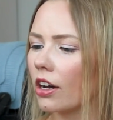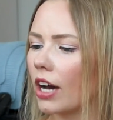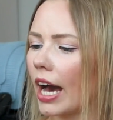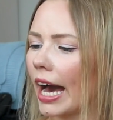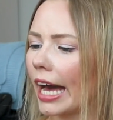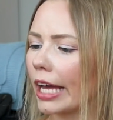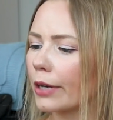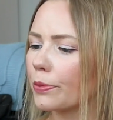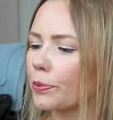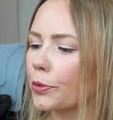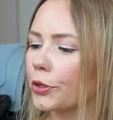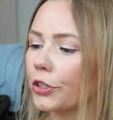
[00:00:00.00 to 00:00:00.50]

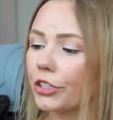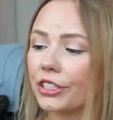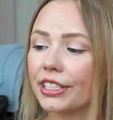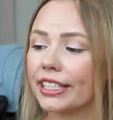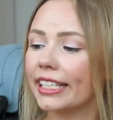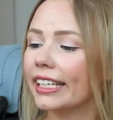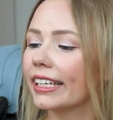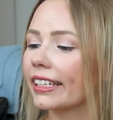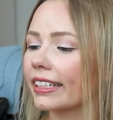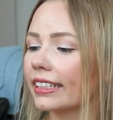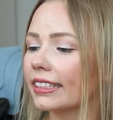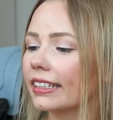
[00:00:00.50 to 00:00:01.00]

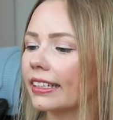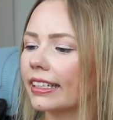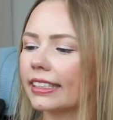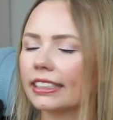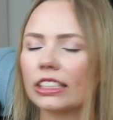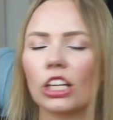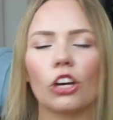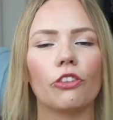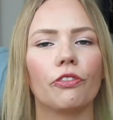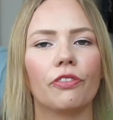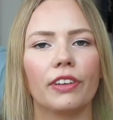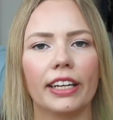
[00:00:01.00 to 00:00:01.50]

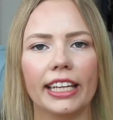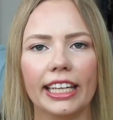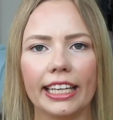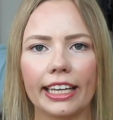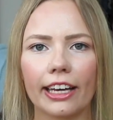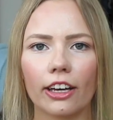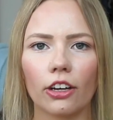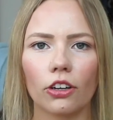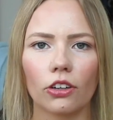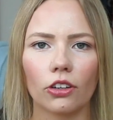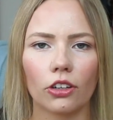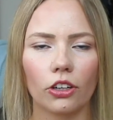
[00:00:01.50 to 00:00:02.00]
Harmonisierendes
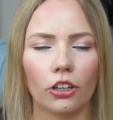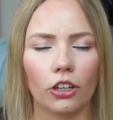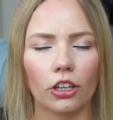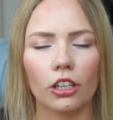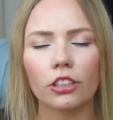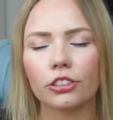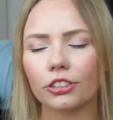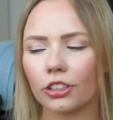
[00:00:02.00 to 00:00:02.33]
Pflegeöl.